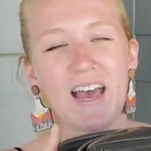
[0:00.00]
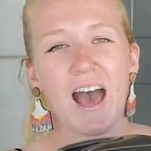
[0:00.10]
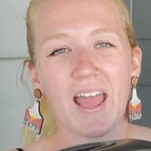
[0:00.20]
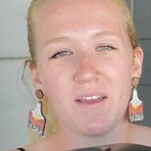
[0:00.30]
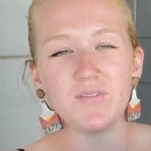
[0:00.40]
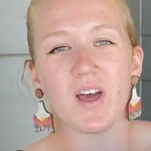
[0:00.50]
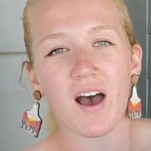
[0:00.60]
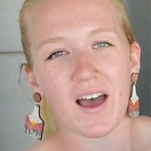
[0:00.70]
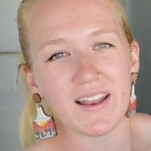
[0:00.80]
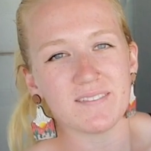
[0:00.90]
I have
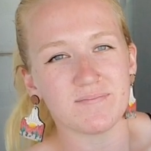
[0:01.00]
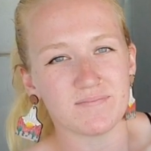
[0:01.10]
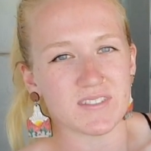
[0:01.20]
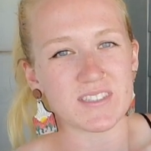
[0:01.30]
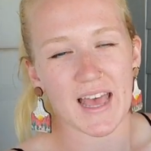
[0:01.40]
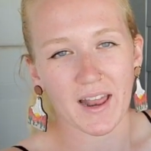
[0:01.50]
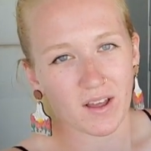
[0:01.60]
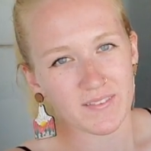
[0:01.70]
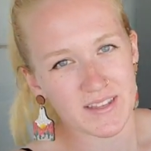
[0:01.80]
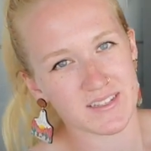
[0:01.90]
not sat
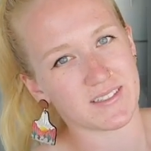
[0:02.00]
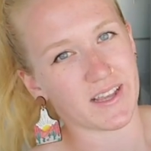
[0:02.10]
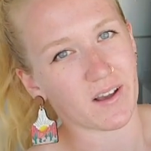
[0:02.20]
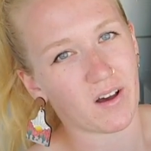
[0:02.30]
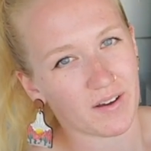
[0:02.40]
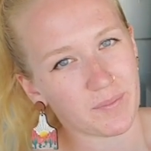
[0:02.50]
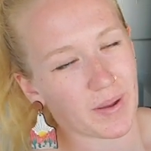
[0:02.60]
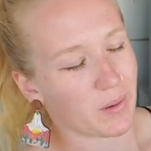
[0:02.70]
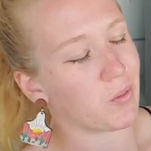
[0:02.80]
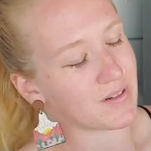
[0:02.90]
on this like on
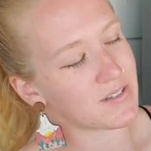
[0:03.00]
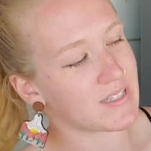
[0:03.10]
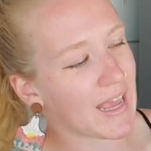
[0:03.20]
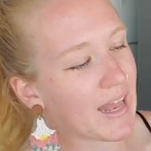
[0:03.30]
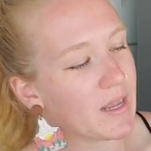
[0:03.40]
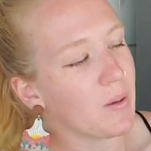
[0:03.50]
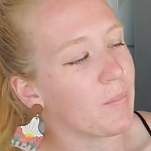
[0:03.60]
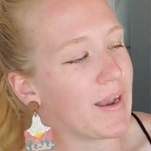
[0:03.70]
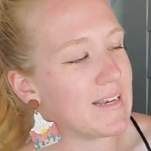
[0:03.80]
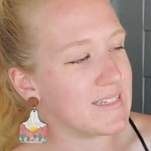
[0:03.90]
my horse yet,
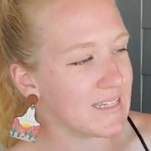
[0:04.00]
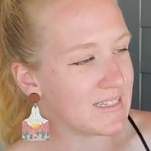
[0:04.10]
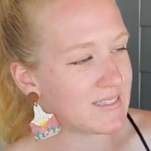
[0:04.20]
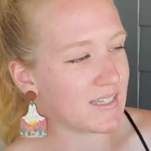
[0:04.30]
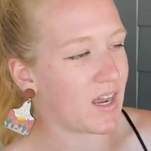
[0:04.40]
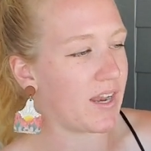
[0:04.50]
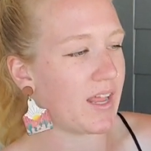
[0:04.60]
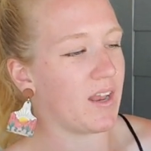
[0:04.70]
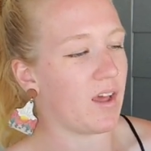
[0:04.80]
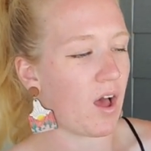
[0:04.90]
but I did sit on
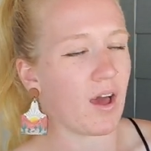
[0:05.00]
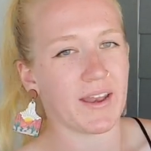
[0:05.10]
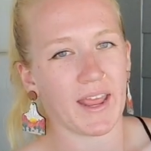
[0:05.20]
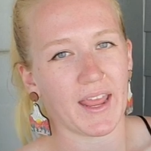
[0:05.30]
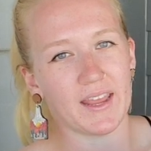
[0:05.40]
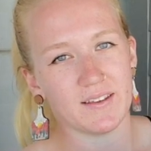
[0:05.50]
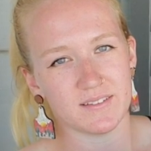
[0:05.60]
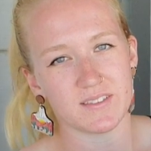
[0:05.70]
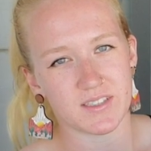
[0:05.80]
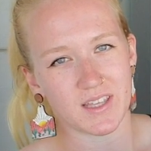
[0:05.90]
it on a
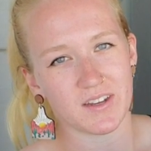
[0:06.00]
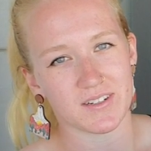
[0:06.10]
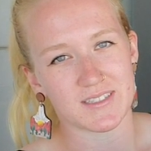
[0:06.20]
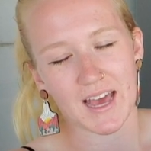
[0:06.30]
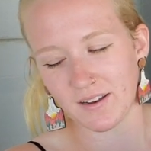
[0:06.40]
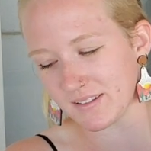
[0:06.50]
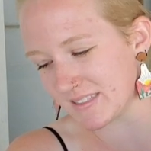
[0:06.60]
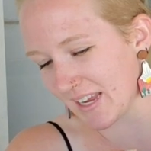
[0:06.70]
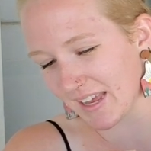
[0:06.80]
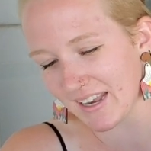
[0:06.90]
secure saddle
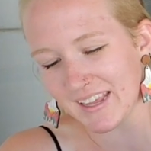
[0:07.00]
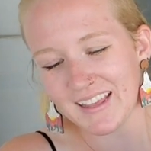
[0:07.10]
stand.